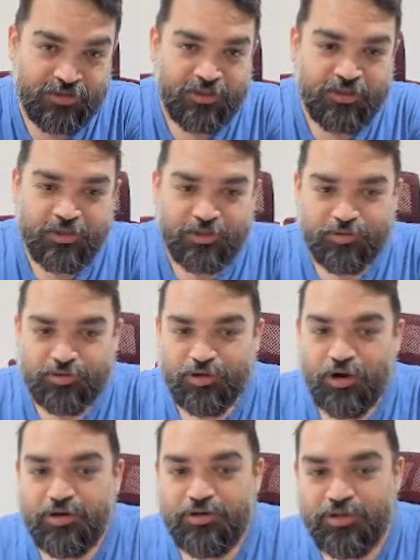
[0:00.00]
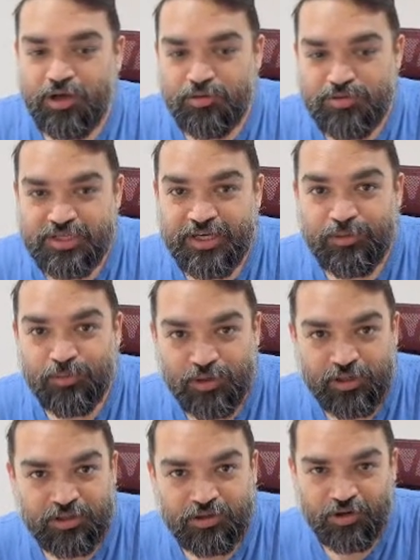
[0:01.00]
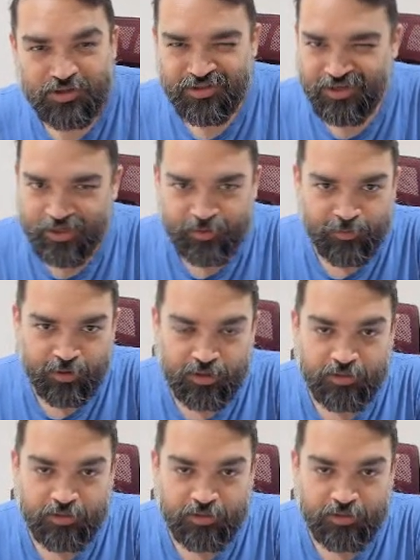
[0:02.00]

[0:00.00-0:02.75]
to talk to the outside world or the real world,